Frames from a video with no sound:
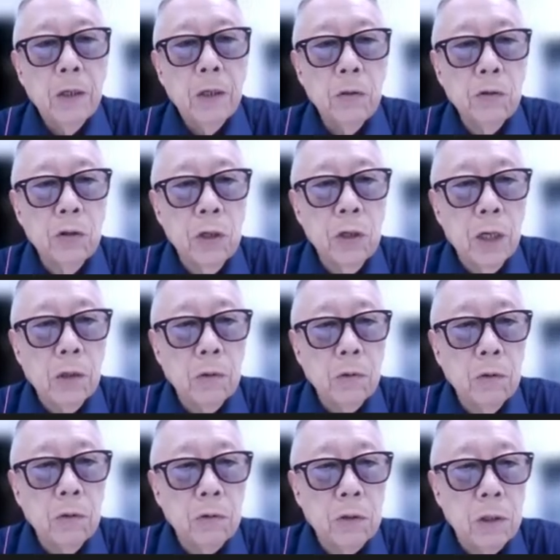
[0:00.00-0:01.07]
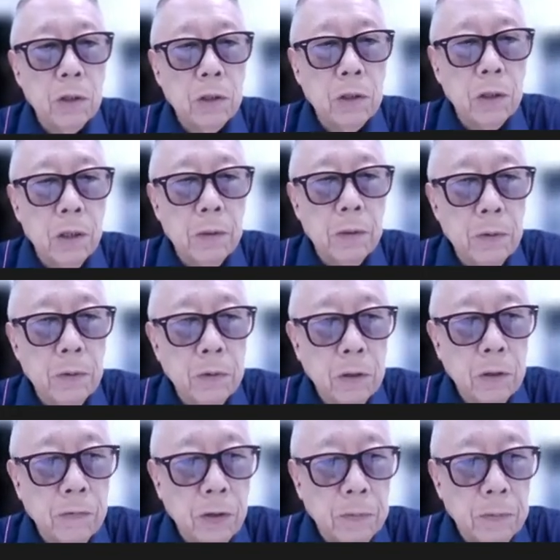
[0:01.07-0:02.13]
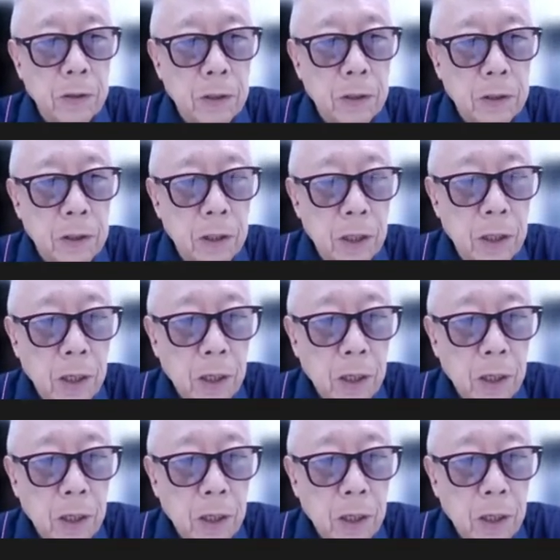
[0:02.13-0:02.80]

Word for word: Usually I don't use this, huh? Most of the time this.